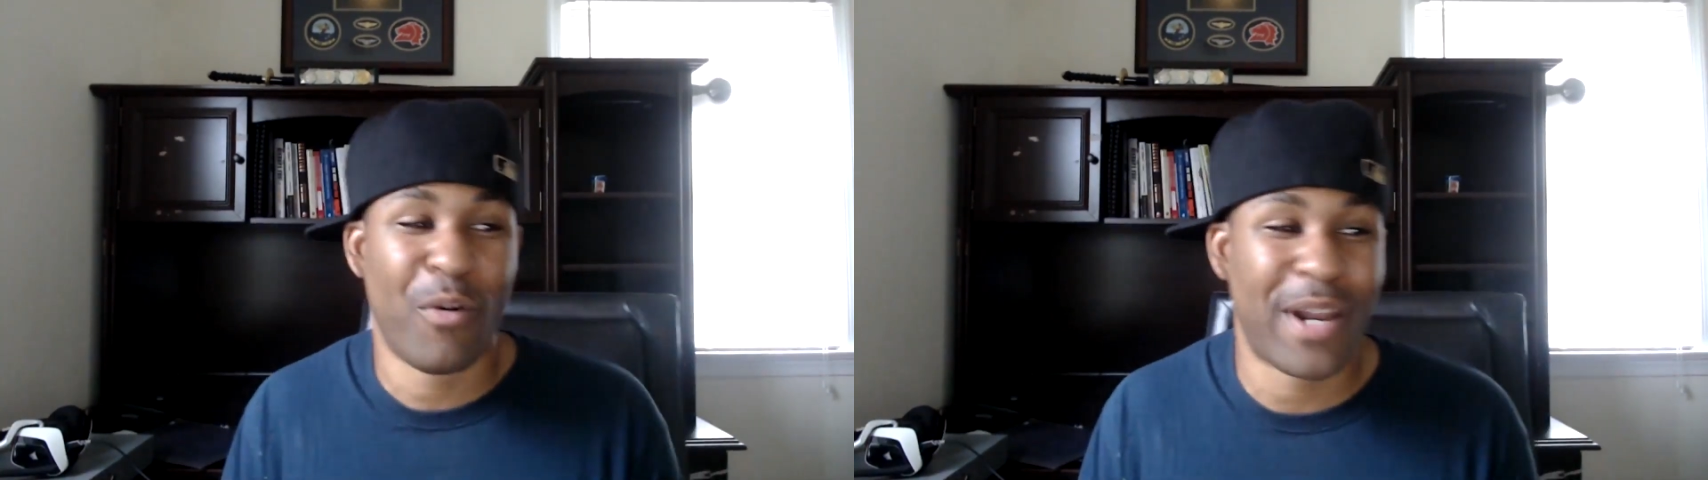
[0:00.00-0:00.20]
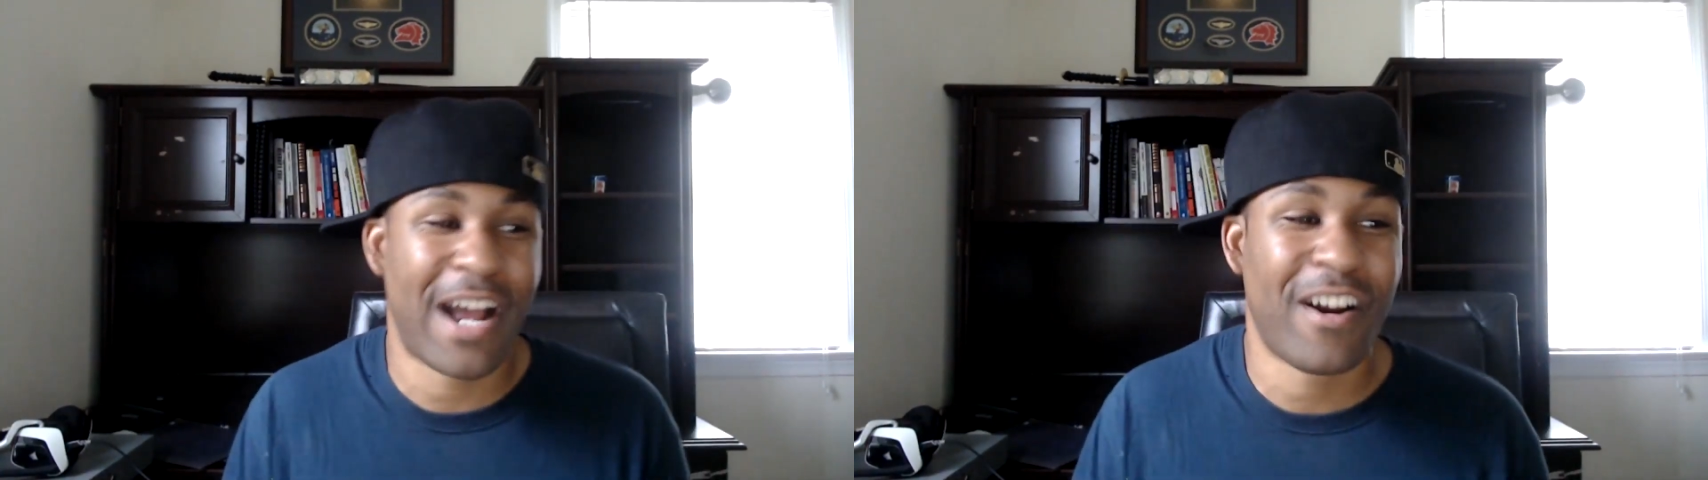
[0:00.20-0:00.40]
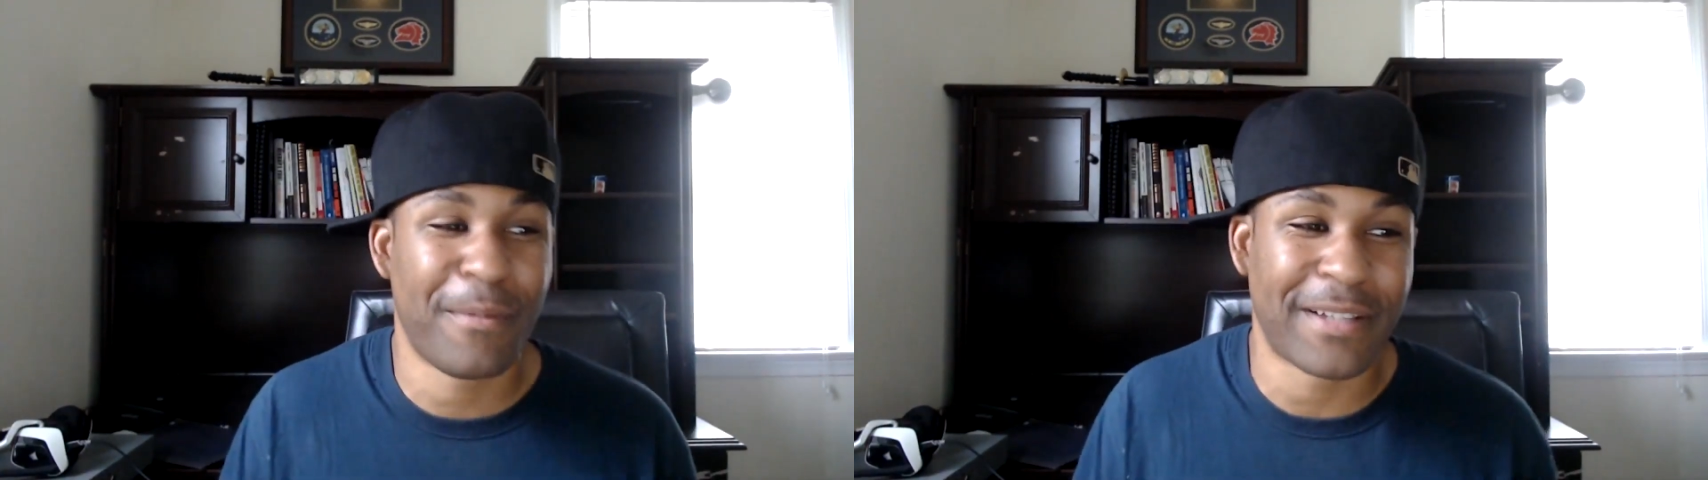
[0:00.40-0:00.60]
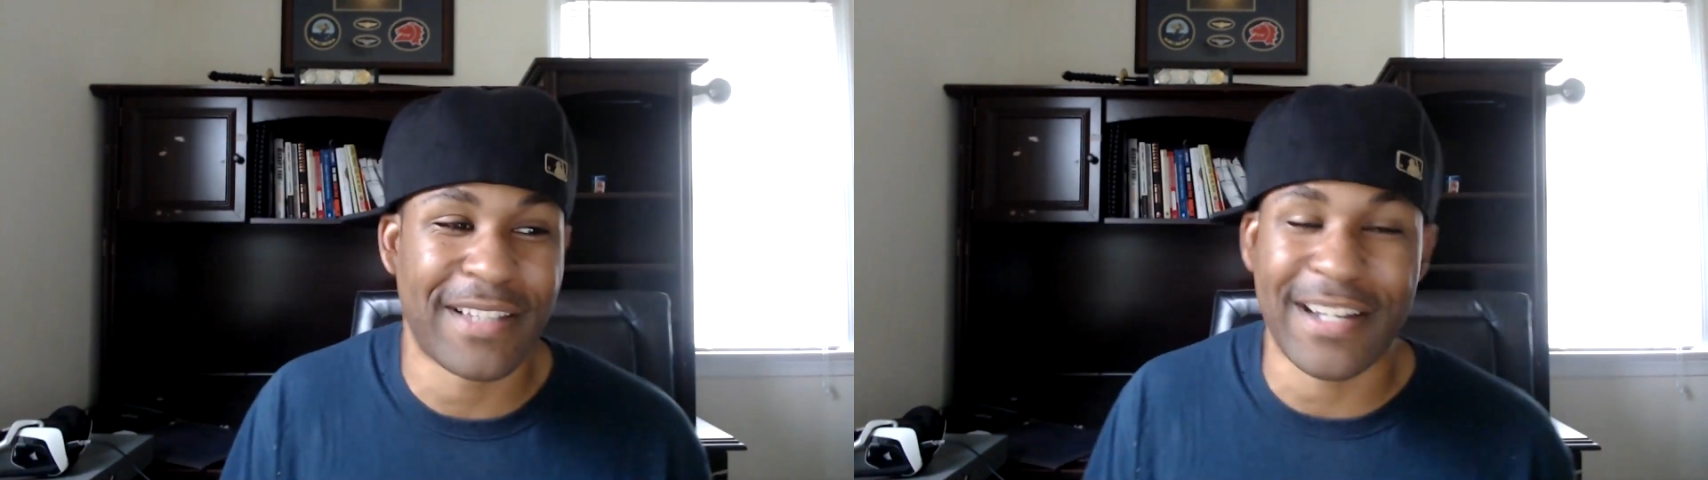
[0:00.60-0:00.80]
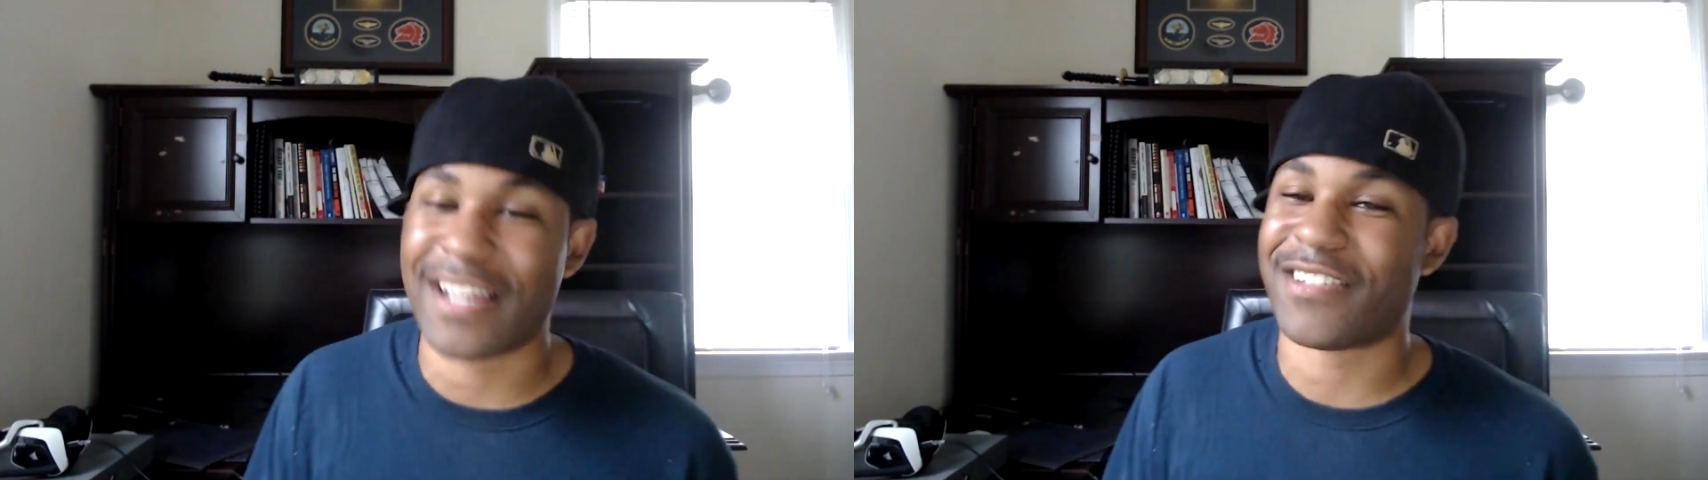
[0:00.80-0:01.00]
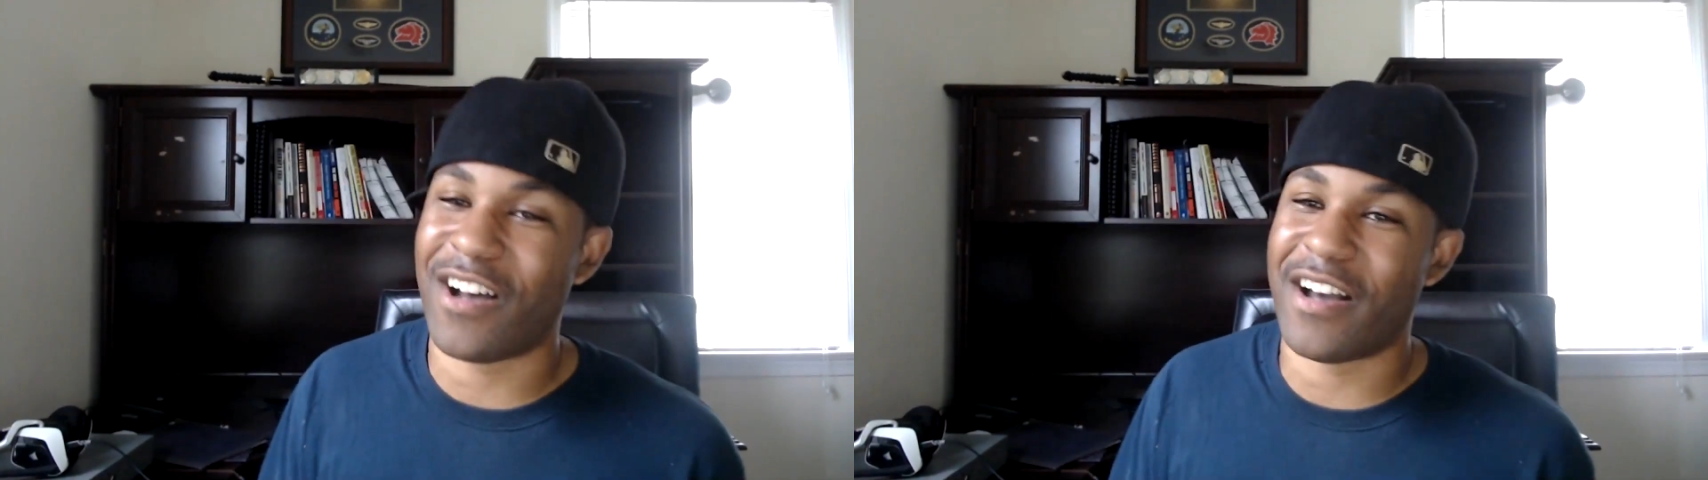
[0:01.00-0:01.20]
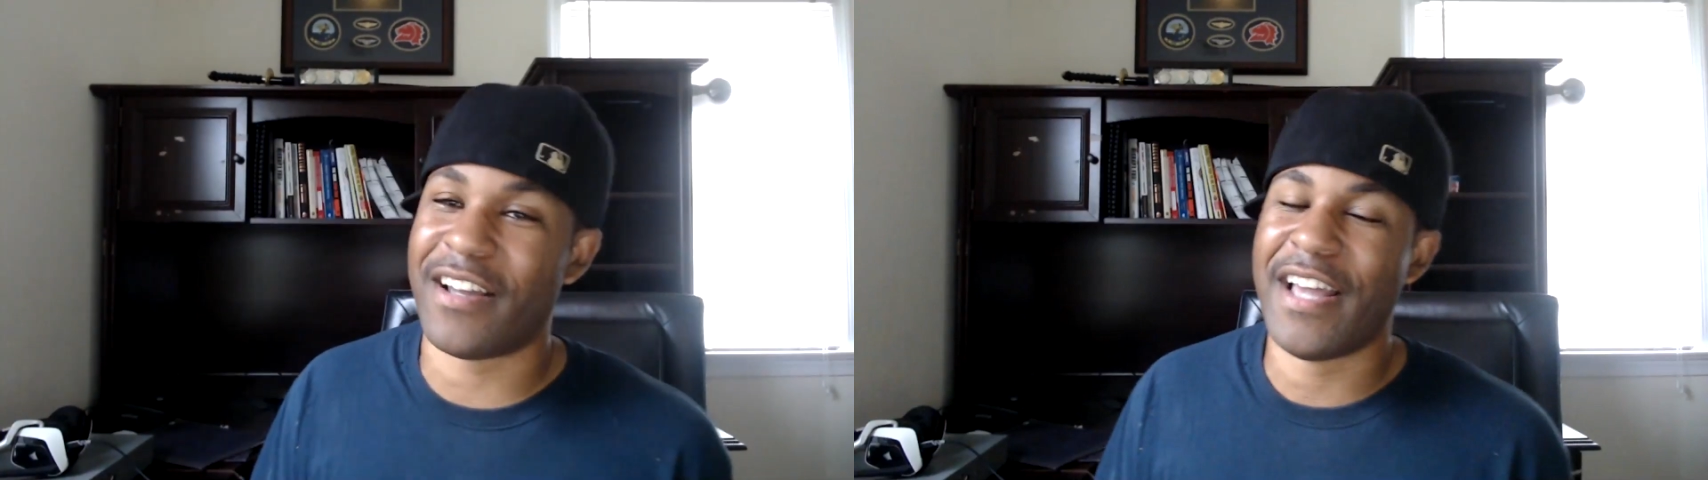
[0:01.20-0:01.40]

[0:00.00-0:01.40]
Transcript: And when I heard about that and I saw